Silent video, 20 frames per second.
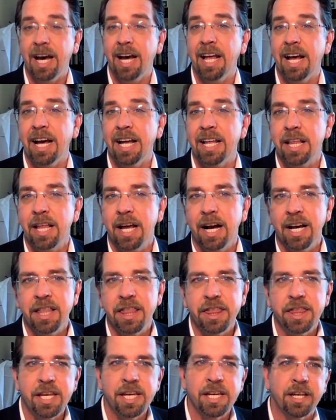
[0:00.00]
Yeah, I
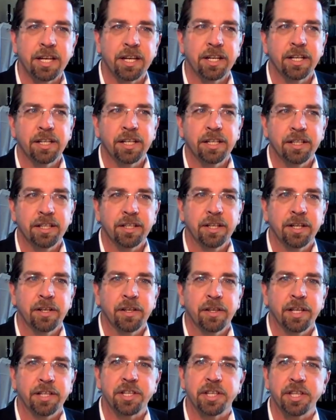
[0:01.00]
think
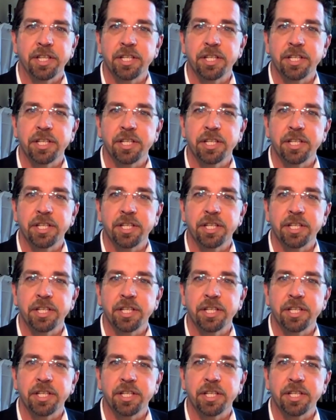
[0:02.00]
that